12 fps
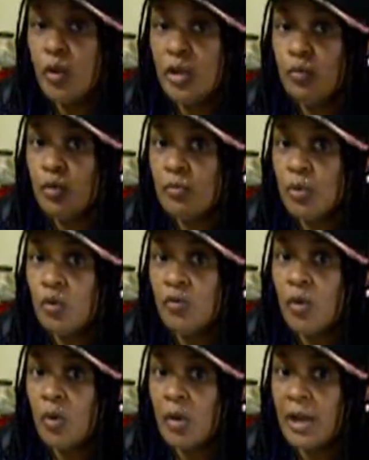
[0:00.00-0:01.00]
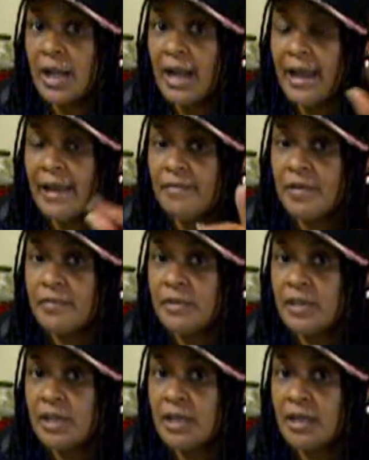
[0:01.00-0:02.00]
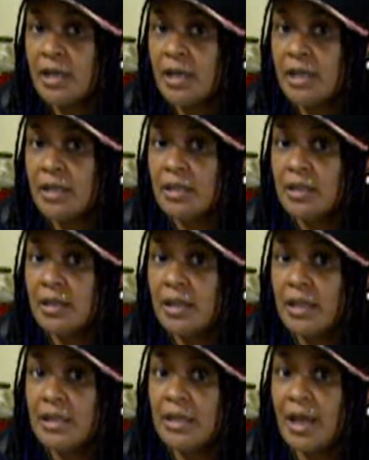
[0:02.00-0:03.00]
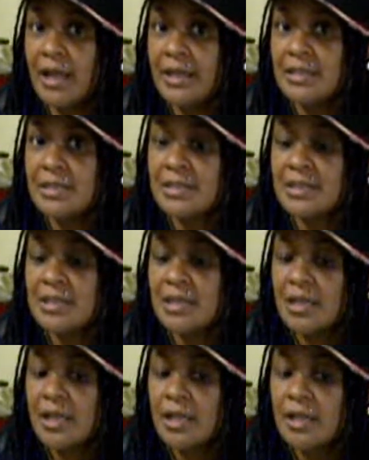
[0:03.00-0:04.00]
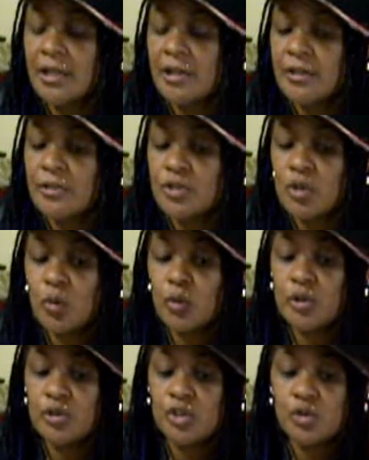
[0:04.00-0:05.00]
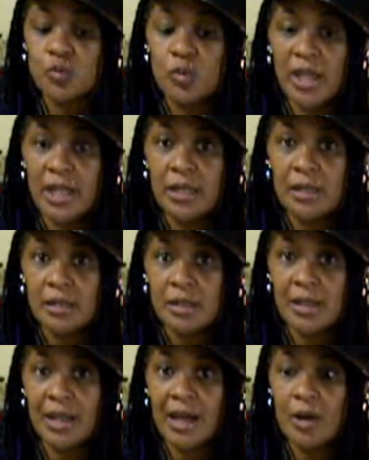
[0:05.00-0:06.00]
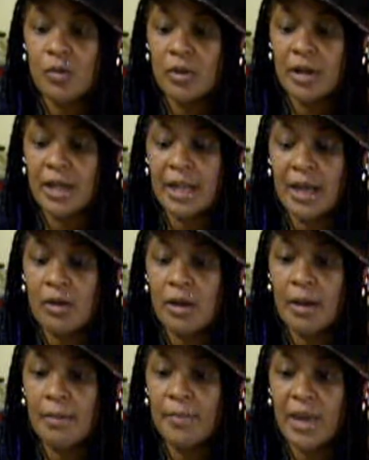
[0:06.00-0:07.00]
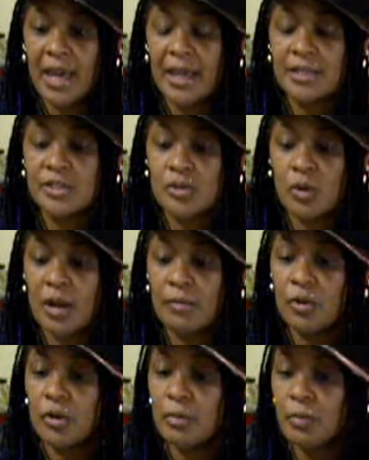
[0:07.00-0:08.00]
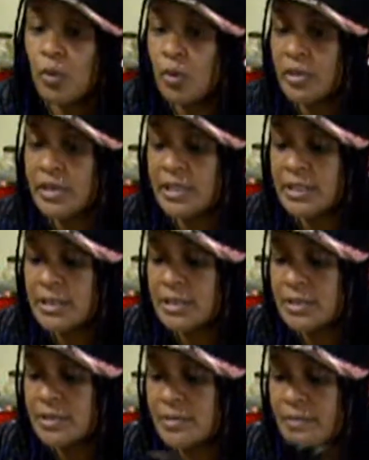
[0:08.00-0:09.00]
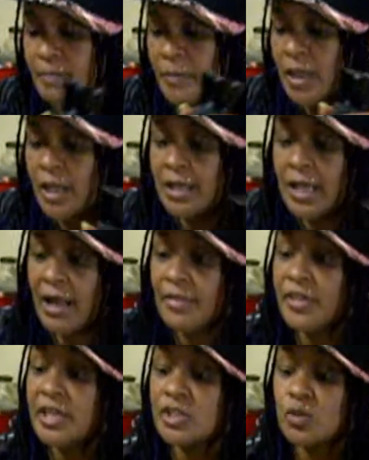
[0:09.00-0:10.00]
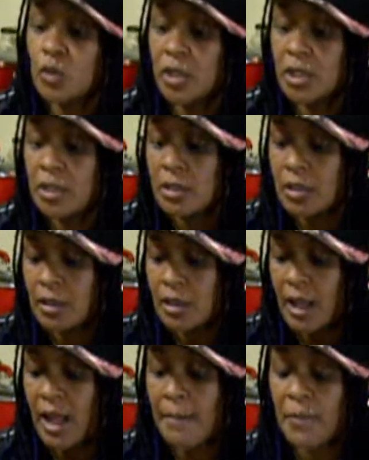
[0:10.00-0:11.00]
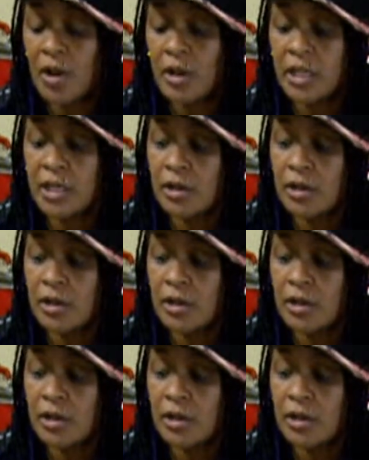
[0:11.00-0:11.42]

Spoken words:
we will move on. I have everything cut and diced, so we'll just wait an hour and I'll come back. So I'm going to pour this. Now this one I bought